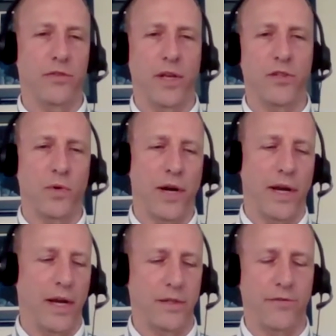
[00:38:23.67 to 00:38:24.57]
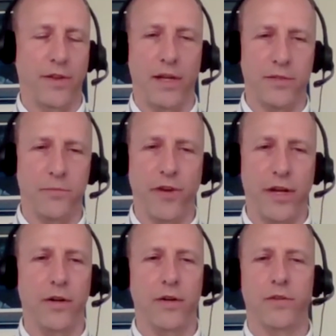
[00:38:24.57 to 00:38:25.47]
So that's where I got to fly some
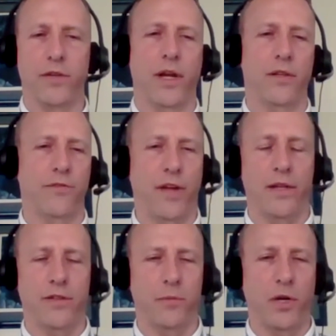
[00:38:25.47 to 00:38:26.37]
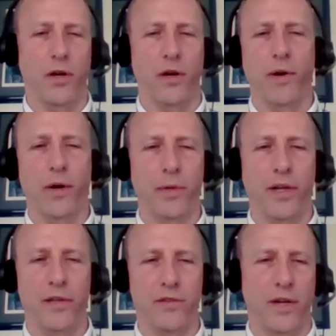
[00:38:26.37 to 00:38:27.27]
fighters. I got to fly some cargo airplanes.